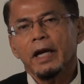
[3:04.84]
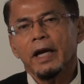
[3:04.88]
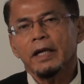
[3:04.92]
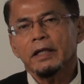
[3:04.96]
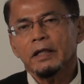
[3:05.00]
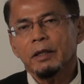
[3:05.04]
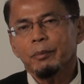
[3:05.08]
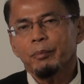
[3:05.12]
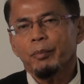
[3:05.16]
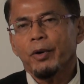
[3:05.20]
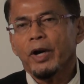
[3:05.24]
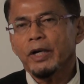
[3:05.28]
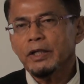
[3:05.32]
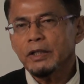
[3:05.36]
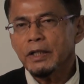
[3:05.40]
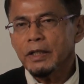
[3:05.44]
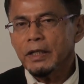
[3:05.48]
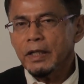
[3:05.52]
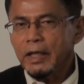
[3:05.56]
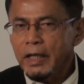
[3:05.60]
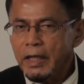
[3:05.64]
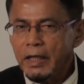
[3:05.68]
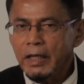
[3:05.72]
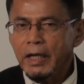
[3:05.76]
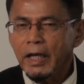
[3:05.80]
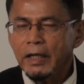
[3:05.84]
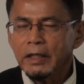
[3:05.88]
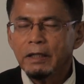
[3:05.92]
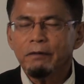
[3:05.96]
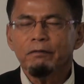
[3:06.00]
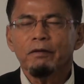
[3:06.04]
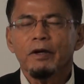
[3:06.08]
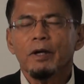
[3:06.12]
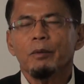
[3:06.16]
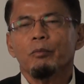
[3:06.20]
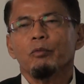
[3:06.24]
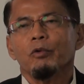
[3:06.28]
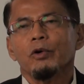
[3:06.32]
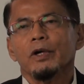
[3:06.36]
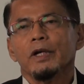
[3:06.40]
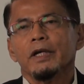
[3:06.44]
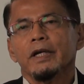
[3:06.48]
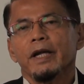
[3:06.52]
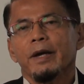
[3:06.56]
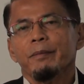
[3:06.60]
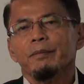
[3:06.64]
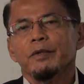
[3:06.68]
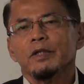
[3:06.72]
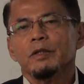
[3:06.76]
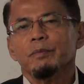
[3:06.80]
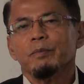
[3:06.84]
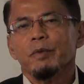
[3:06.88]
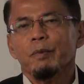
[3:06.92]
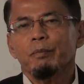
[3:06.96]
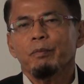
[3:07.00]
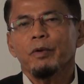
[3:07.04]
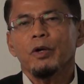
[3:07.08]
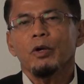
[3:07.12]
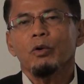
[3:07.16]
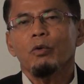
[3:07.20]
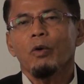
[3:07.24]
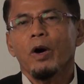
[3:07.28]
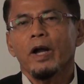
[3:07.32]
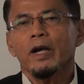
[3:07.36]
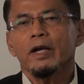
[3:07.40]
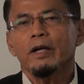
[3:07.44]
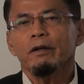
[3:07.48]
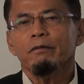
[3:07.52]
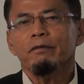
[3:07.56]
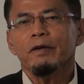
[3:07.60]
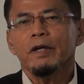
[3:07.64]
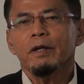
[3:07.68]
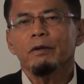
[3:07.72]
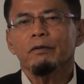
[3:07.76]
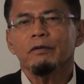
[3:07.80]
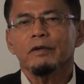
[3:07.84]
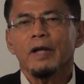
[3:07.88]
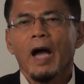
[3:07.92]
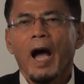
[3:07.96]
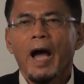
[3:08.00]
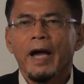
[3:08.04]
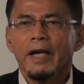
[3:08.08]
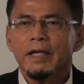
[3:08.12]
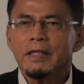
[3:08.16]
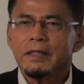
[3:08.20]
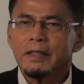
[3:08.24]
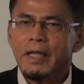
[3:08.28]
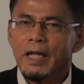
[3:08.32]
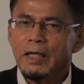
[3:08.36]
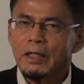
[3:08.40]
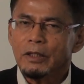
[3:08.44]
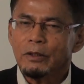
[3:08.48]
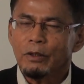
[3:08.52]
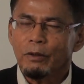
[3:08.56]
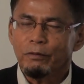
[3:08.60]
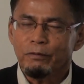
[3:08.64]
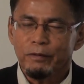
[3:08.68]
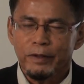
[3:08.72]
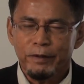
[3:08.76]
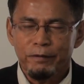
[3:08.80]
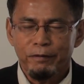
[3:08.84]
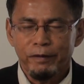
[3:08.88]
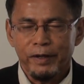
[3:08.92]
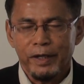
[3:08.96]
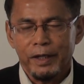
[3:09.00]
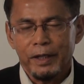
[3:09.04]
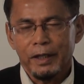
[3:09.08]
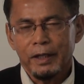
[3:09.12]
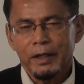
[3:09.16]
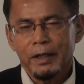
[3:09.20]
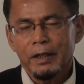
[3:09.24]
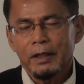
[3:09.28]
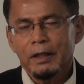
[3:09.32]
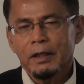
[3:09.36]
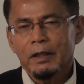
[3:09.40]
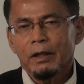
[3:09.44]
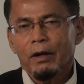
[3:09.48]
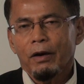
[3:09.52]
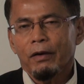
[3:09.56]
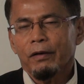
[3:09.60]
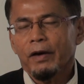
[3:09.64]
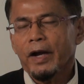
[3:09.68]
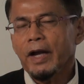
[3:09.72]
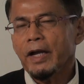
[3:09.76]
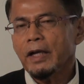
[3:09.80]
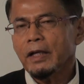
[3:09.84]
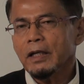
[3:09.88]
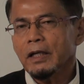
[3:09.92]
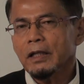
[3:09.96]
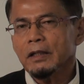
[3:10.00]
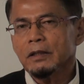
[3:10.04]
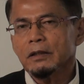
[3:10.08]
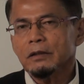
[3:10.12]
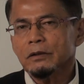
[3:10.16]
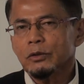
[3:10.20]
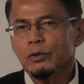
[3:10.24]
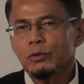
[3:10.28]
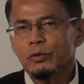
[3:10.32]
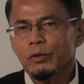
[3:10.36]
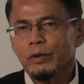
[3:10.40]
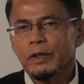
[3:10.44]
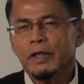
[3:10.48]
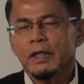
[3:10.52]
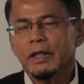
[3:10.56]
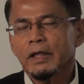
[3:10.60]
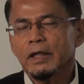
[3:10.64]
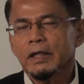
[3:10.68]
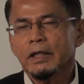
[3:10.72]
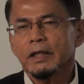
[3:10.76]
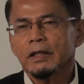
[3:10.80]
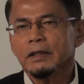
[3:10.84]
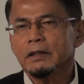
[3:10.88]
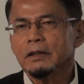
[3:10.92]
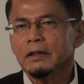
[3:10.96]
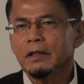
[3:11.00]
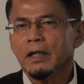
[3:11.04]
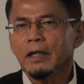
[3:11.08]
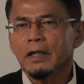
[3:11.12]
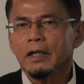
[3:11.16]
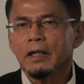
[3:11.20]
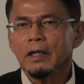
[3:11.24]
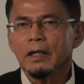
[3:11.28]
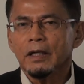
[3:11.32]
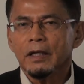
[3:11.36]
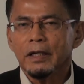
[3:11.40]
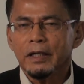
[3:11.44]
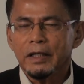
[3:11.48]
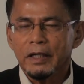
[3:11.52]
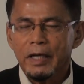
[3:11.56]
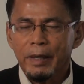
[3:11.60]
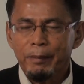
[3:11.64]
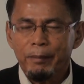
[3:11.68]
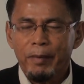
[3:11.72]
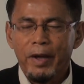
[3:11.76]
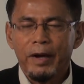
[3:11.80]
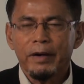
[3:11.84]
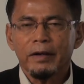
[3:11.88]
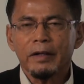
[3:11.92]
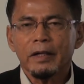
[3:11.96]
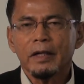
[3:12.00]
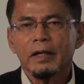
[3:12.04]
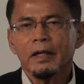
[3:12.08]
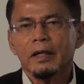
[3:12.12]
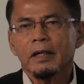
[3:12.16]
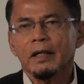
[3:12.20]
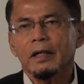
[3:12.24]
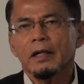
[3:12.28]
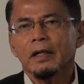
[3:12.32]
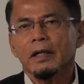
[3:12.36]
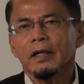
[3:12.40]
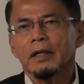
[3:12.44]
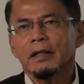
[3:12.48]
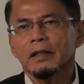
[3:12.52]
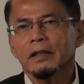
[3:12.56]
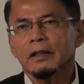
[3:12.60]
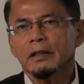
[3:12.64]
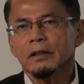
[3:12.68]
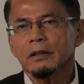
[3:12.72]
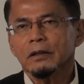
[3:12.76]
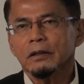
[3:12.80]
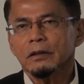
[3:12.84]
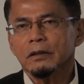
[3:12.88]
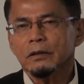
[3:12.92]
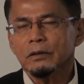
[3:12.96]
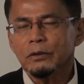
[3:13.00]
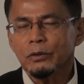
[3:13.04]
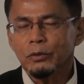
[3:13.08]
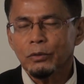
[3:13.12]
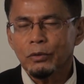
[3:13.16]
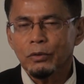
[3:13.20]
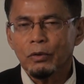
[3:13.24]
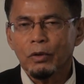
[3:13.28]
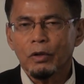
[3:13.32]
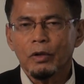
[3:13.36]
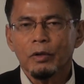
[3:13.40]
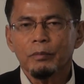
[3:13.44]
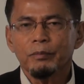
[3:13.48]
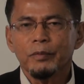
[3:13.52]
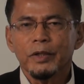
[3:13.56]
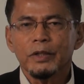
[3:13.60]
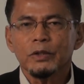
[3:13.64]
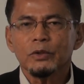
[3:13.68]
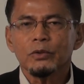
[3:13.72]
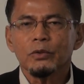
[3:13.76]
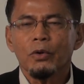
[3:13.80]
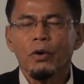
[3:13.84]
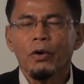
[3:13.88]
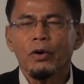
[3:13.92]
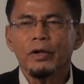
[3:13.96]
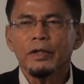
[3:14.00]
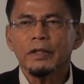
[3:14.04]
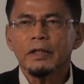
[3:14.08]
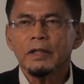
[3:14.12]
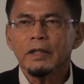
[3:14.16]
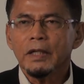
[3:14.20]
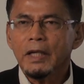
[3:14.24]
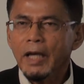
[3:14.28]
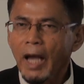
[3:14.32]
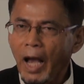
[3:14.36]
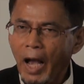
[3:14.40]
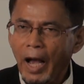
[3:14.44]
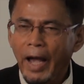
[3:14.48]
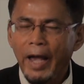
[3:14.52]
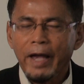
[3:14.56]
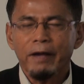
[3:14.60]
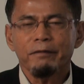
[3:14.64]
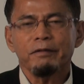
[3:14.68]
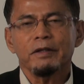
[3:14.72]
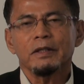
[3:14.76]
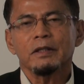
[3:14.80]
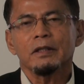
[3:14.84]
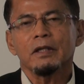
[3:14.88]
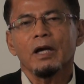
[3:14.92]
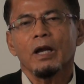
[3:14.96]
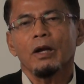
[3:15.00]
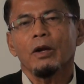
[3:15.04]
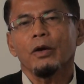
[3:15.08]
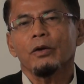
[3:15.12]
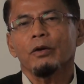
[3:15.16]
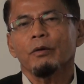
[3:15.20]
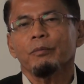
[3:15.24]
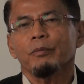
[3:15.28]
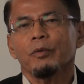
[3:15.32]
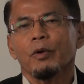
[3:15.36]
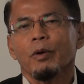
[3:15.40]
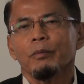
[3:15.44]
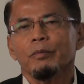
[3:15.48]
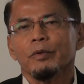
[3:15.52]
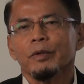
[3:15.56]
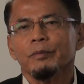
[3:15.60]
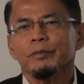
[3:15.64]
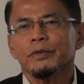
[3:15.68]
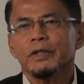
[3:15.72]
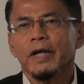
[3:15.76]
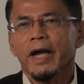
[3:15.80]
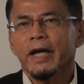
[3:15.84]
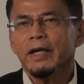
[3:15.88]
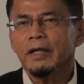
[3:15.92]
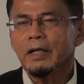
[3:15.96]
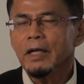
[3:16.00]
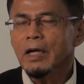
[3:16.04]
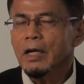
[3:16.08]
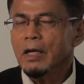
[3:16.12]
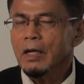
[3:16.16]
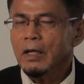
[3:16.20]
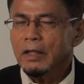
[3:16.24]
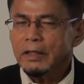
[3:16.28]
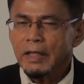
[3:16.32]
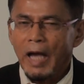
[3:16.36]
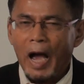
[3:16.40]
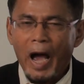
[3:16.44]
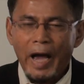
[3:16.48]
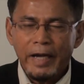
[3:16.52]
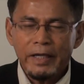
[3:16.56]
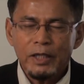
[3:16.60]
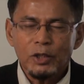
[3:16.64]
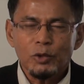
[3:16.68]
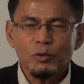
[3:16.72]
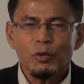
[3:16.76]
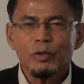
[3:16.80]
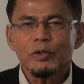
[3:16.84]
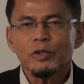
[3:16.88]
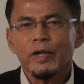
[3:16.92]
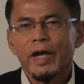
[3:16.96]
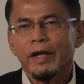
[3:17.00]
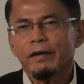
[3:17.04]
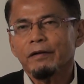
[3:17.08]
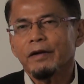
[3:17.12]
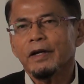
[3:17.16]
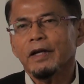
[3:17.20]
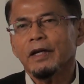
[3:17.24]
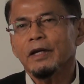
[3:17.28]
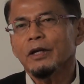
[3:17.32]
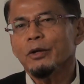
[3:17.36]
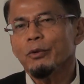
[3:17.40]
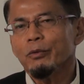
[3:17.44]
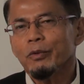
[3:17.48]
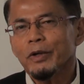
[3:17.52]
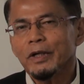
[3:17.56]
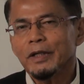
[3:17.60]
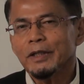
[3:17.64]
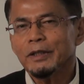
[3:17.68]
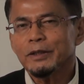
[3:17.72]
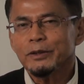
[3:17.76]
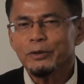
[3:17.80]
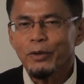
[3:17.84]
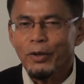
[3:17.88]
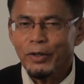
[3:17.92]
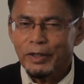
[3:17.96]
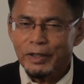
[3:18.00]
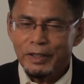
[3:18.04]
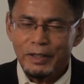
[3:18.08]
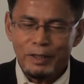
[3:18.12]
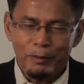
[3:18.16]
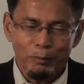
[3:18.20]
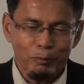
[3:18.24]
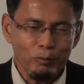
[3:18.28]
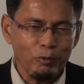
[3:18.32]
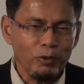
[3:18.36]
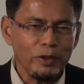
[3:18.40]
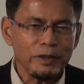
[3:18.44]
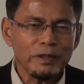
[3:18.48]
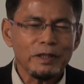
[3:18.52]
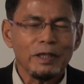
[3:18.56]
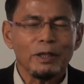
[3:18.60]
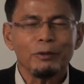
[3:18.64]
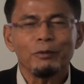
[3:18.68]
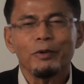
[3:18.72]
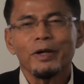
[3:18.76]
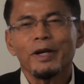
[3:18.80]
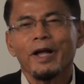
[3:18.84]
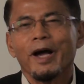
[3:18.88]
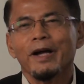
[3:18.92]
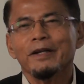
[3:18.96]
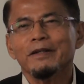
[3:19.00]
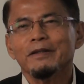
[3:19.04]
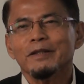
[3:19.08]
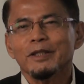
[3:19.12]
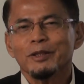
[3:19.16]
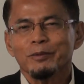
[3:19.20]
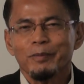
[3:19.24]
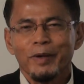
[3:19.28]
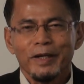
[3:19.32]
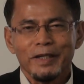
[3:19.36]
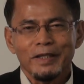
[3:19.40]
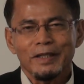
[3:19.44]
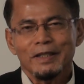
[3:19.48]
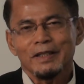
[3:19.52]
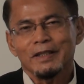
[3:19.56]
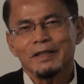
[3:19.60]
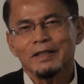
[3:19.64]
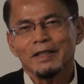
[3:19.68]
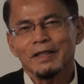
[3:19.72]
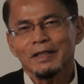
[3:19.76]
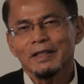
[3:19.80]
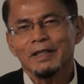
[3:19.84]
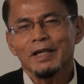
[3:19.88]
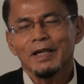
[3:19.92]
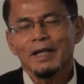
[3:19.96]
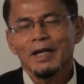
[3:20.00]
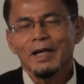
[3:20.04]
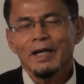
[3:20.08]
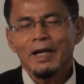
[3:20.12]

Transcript: and depression in the developed world. That means people who are living with the highest standard of living, all right, in Sweden, in America, in Europe, and so on, they are having a lot of problems. And the highest suicide rate in the world is not in the poor third world countries, but it is in